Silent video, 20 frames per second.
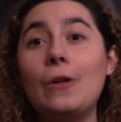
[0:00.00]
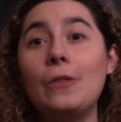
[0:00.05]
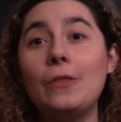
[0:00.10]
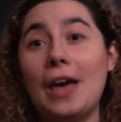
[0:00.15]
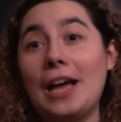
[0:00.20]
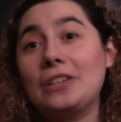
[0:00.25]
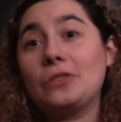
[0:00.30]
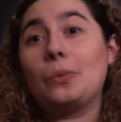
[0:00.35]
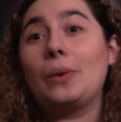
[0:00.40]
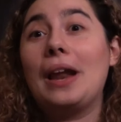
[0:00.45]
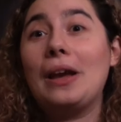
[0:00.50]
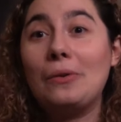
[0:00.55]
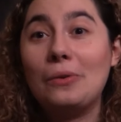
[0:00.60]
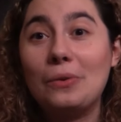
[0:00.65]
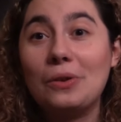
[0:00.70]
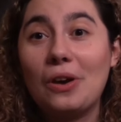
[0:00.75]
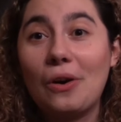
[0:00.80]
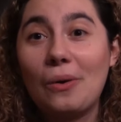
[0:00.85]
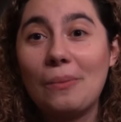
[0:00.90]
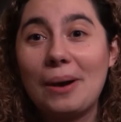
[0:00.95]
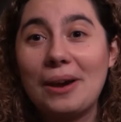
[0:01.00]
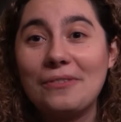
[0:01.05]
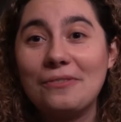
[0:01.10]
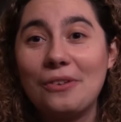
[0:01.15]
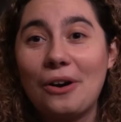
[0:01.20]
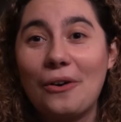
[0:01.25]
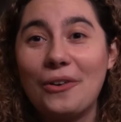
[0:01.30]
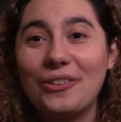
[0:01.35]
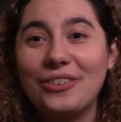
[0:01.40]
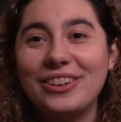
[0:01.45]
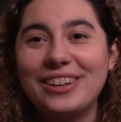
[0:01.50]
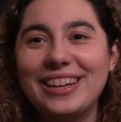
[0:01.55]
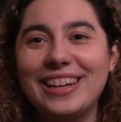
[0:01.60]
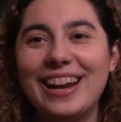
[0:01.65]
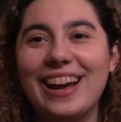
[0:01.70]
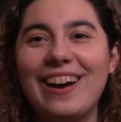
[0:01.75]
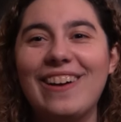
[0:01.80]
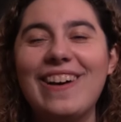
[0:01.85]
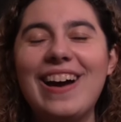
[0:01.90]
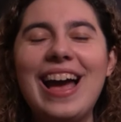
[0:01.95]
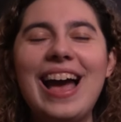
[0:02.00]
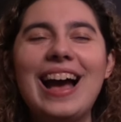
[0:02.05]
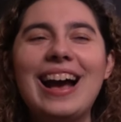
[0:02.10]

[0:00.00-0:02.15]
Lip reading: that's when I would go on my phone, you know?